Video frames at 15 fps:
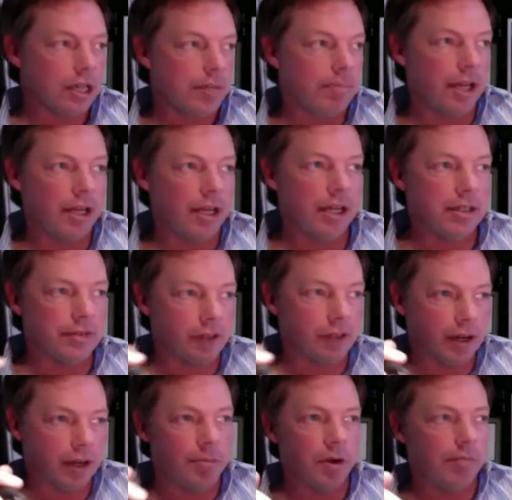but it's very
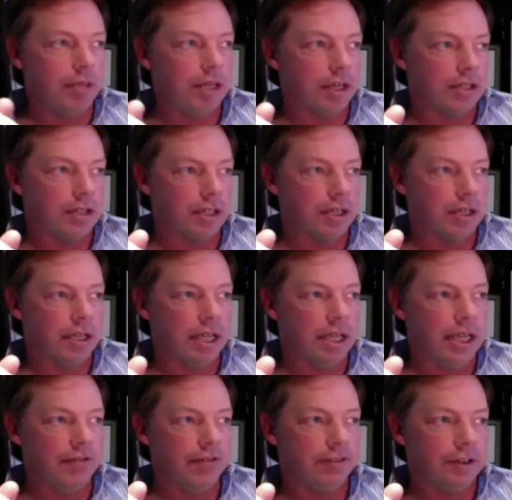important because
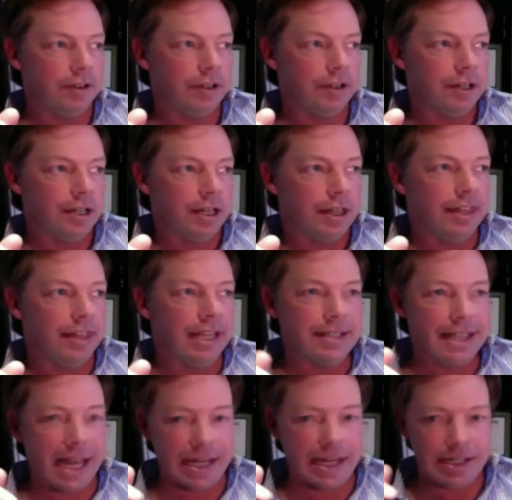if things
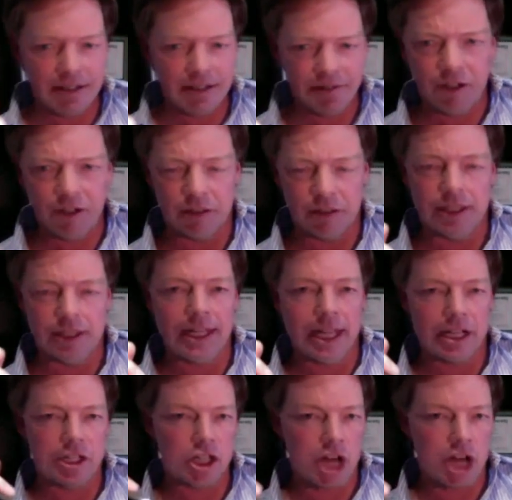get difficult and they get
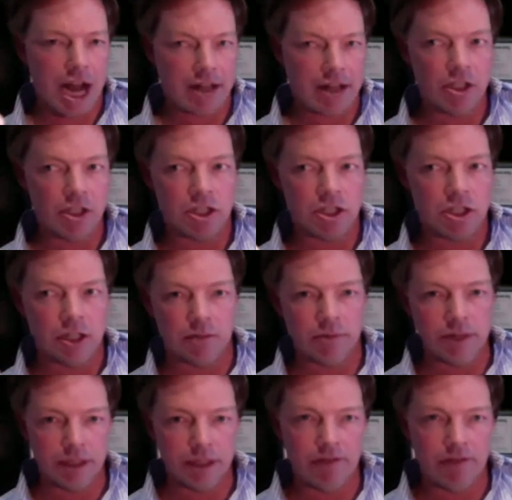challenged in a really